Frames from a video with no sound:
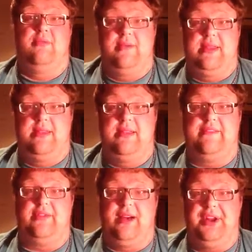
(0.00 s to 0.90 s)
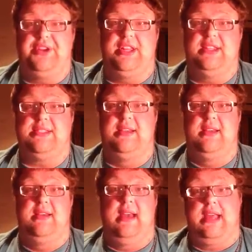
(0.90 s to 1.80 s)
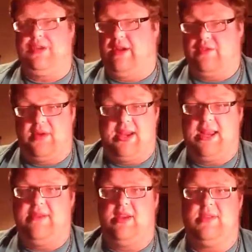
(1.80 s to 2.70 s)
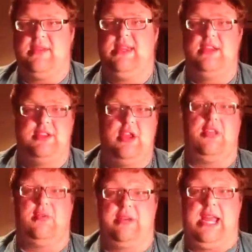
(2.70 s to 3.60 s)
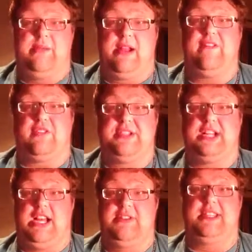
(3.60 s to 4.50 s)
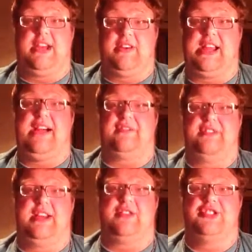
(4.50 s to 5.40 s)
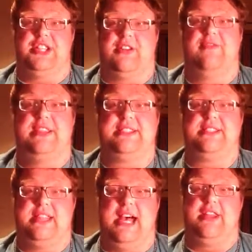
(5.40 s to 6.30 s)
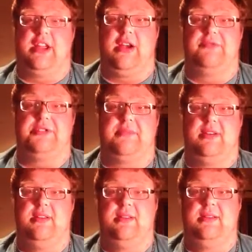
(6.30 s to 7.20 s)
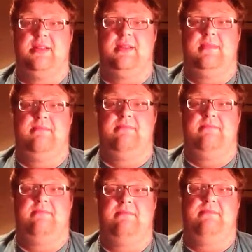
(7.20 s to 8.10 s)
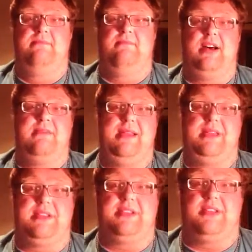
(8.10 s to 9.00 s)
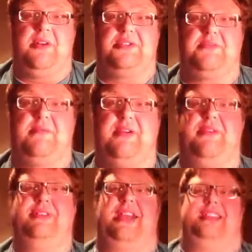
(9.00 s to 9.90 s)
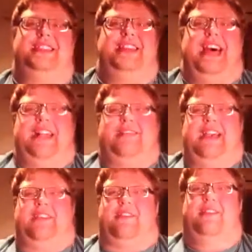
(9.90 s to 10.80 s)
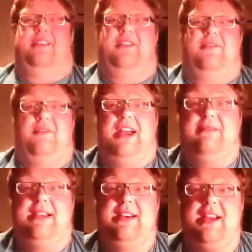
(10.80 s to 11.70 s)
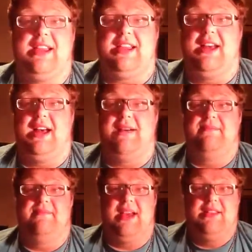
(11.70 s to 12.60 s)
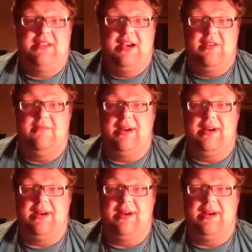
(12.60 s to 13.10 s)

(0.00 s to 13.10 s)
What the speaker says: Women, if you're watching this and you ever want to get married to me, know that we're naming our first child Derek after Derek Jeter. This is non-negotiable. Well, maybe it's negotiable, but we'll get to that later. Why am I talking? I don't know.